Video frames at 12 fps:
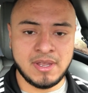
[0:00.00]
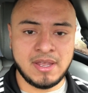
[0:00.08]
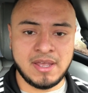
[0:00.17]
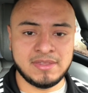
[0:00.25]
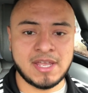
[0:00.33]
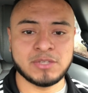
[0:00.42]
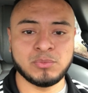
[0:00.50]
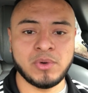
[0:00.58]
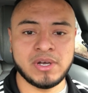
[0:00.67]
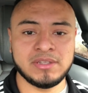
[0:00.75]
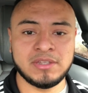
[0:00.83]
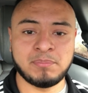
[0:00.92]
And that's
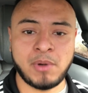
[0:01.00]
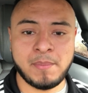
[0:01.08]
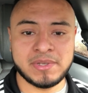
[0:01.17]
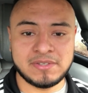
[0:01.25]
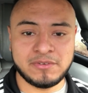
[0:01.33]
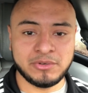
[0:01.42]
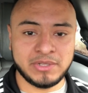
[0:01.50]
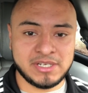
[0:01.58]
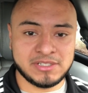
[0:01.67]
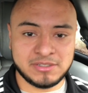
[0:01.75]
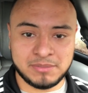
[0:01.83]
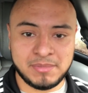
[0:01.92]
what the purpose of a
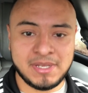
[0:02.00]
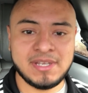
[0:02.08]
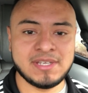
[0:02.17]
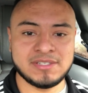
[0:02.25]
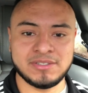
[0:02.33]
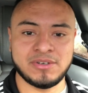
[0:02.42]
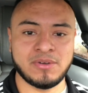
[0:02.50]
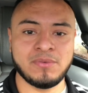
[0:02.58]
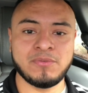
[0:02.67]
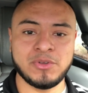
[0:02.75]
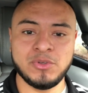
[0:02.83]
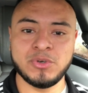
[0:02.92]
relationship is,
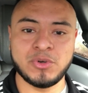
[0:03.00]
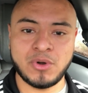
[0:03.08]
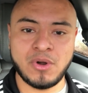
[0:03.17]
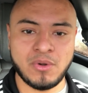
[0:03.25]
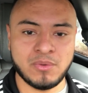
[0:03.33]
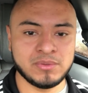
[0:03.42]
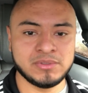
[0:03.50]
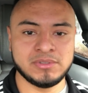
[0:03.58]
for you to grow.